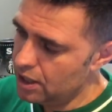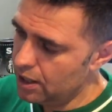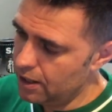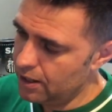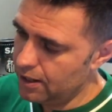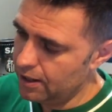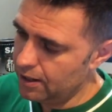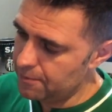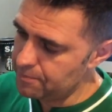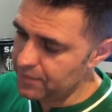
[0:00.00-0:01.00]

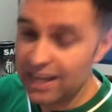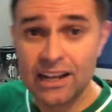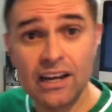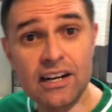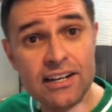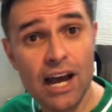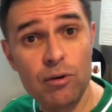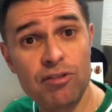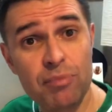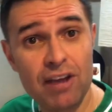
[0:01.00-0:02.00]
and I learned that
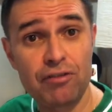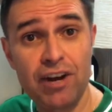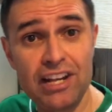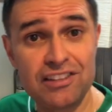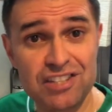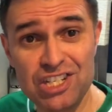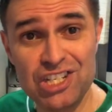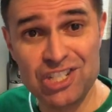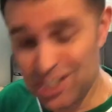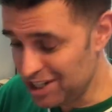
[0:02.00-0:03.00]
with my friend
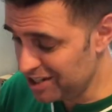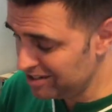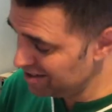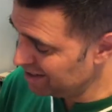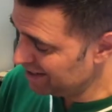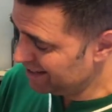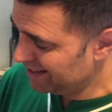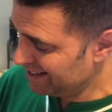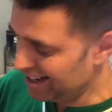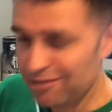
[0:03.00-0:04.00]
DG.
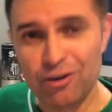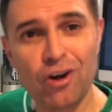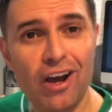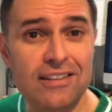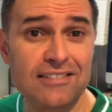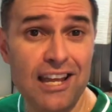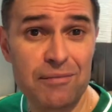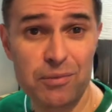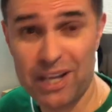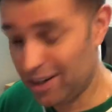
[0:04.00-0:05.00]
I forgot his
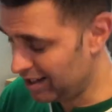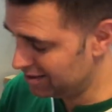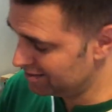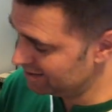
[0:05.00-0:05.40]
name. Oh my god!